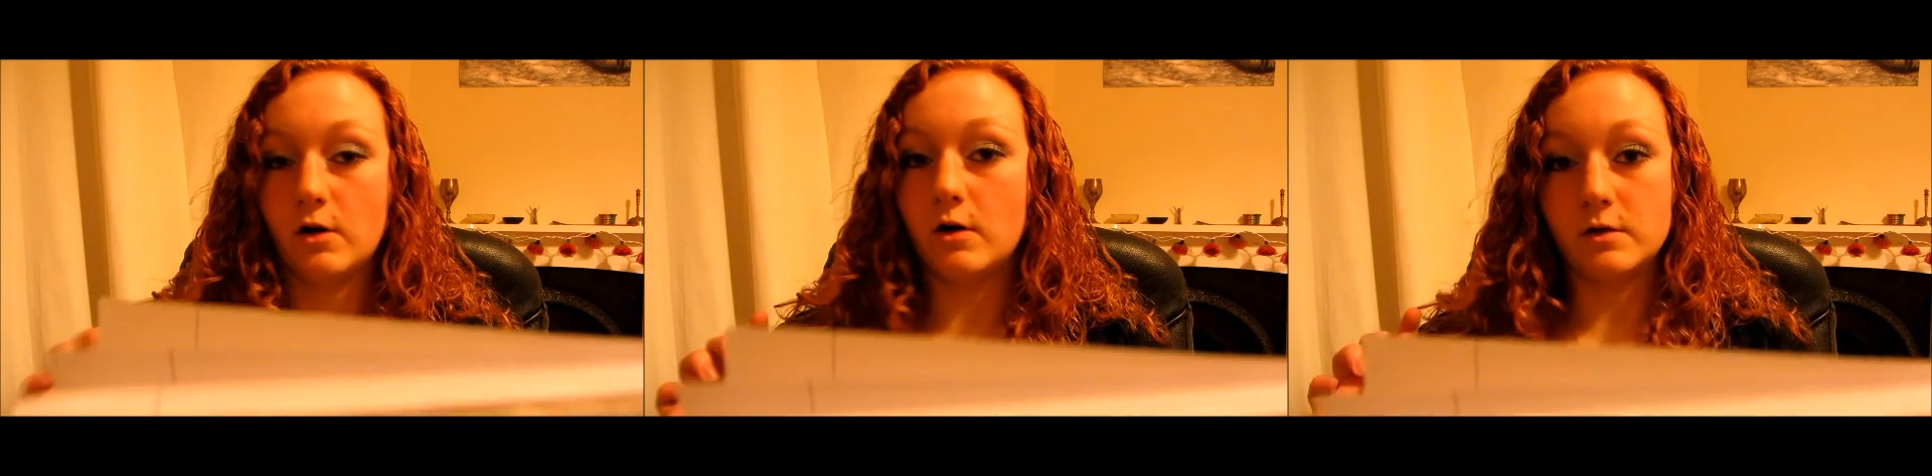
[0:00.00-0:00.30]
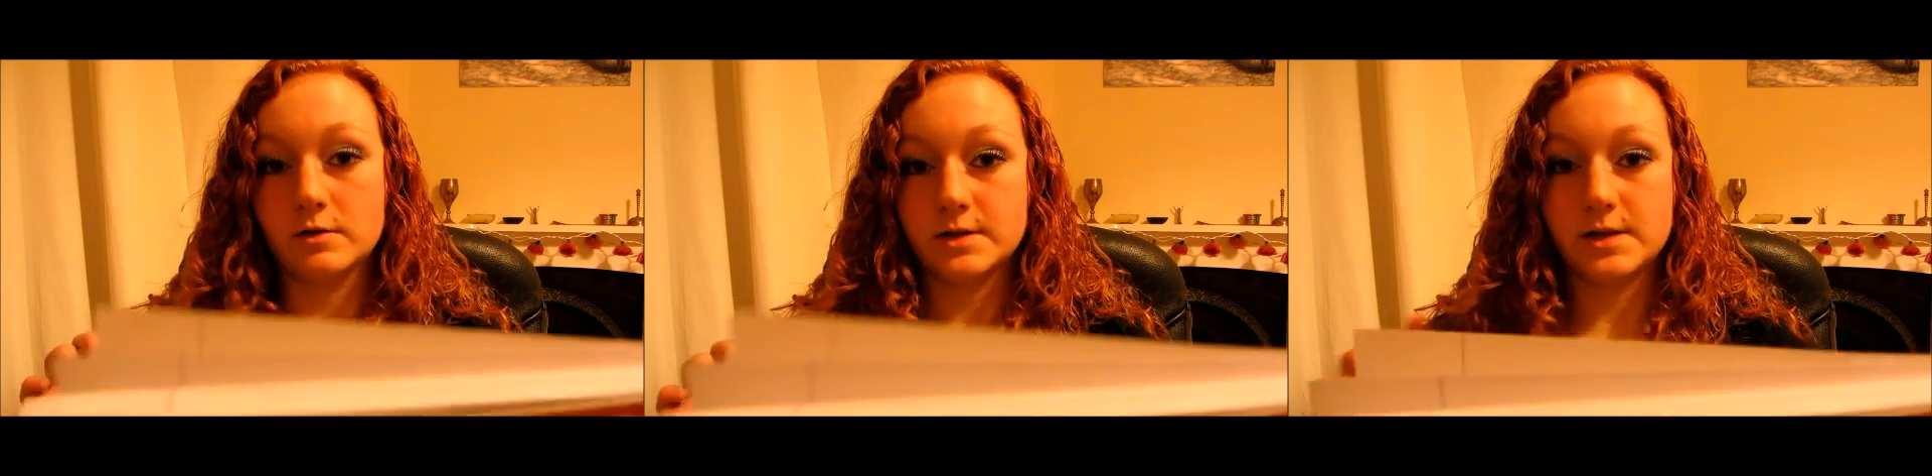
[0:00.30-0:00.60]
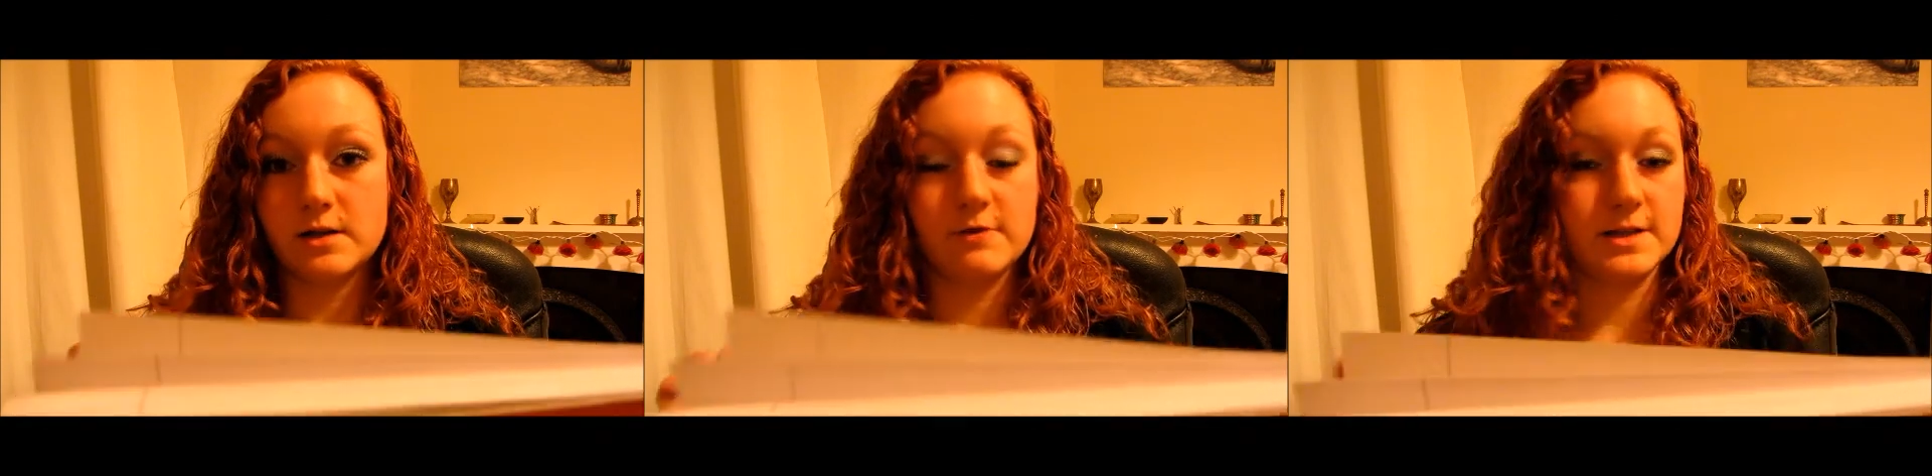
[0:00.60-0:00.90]
cause
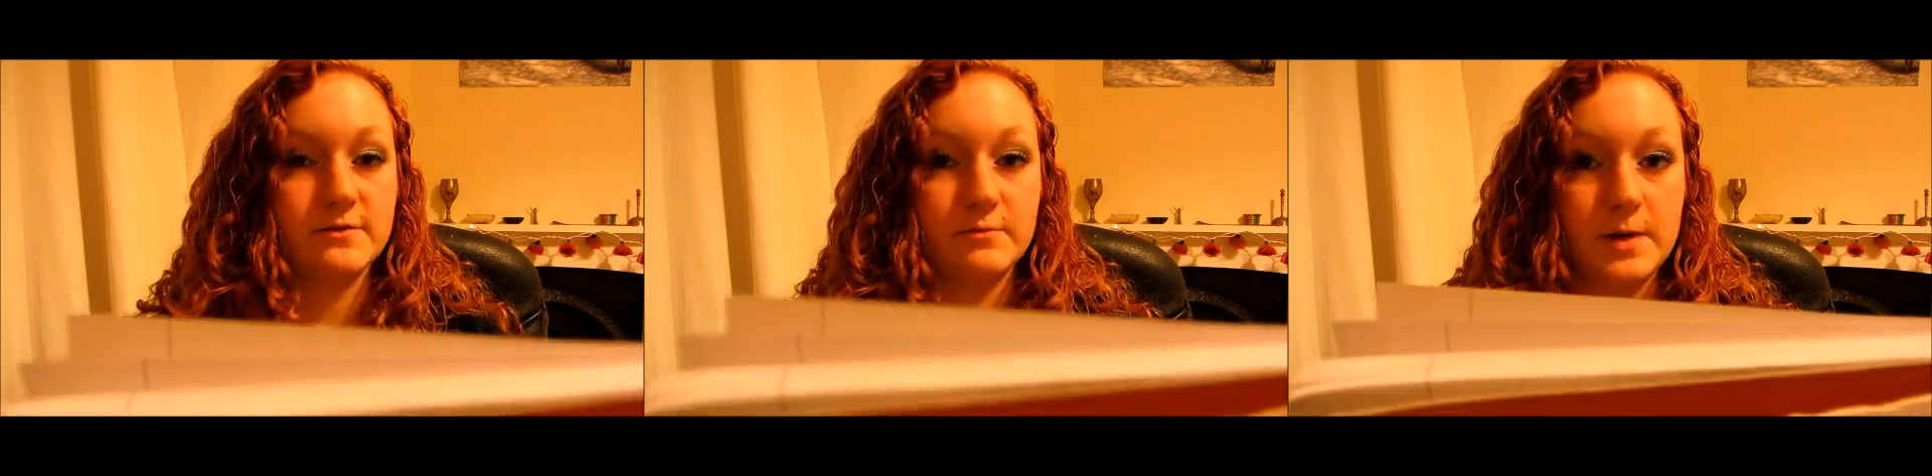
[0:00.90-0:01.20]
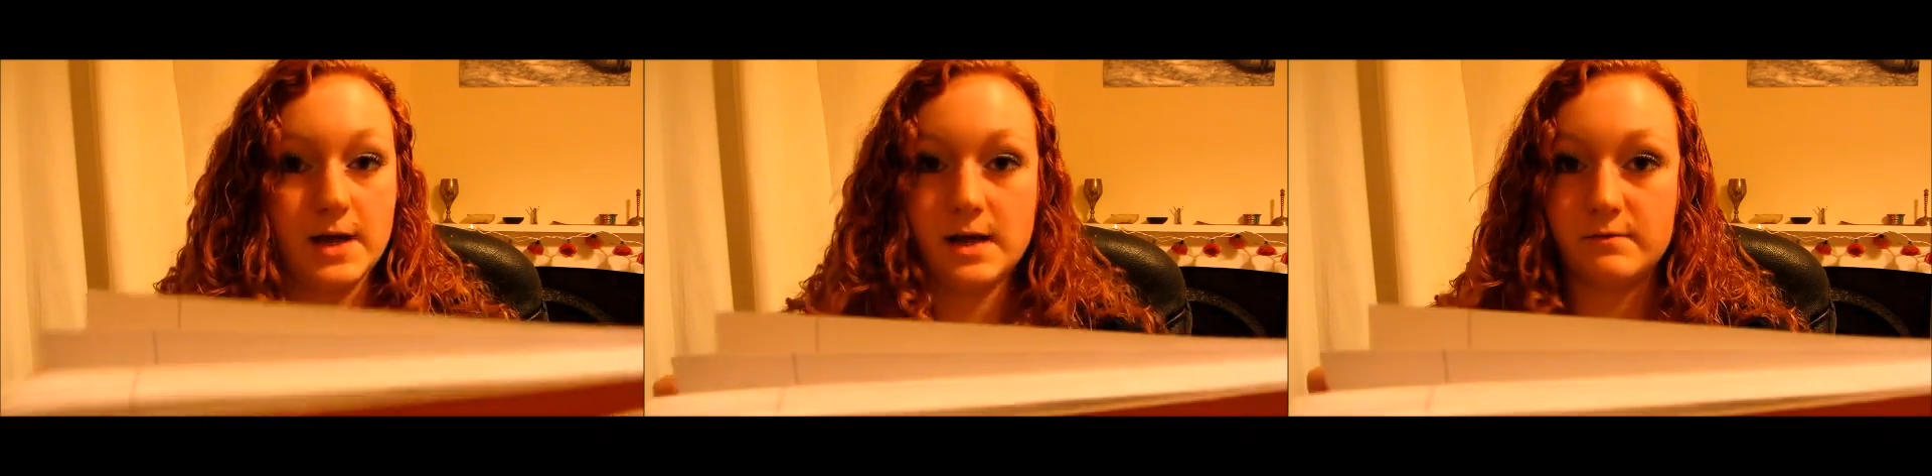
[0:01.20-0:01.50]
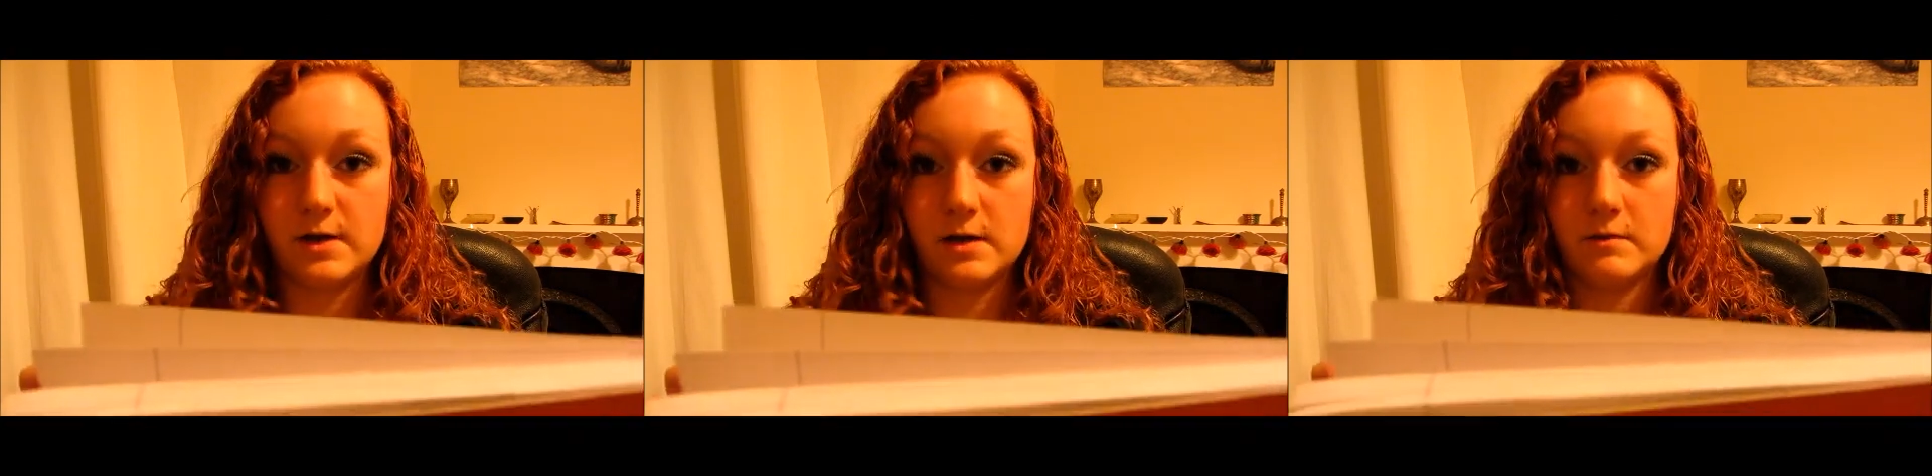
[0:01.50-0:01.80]
the aggressive
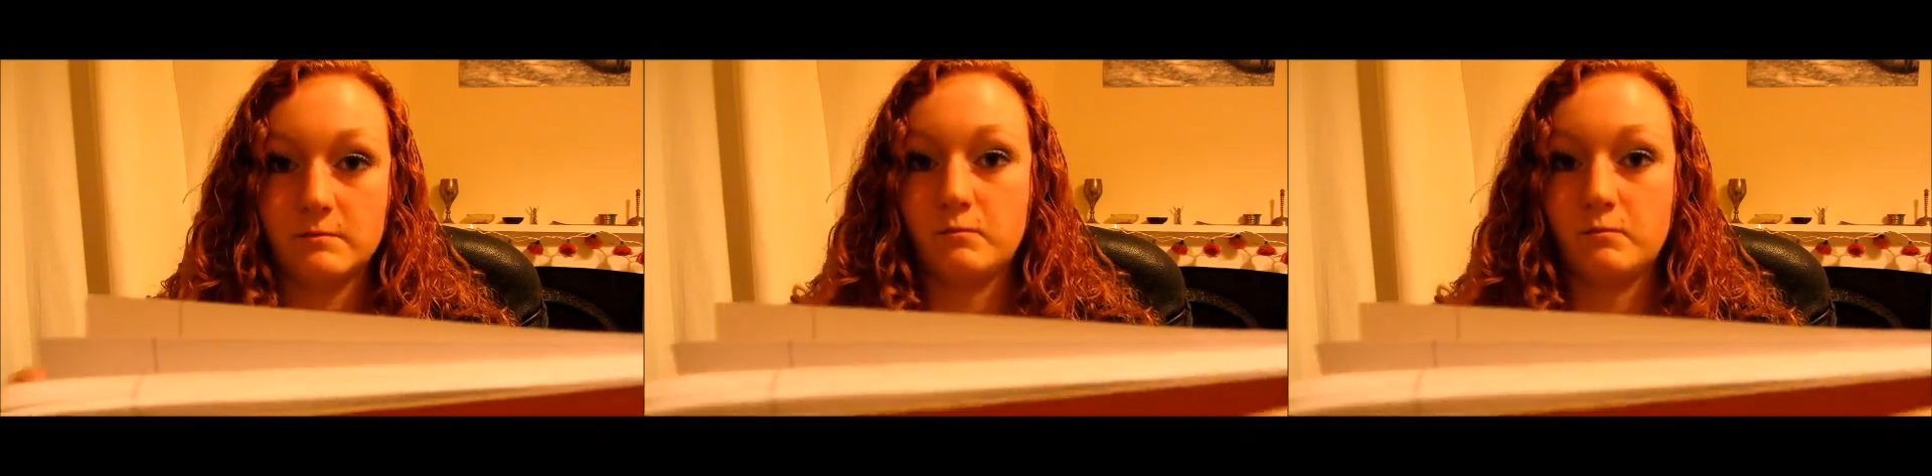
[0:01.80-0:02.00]
behaviour,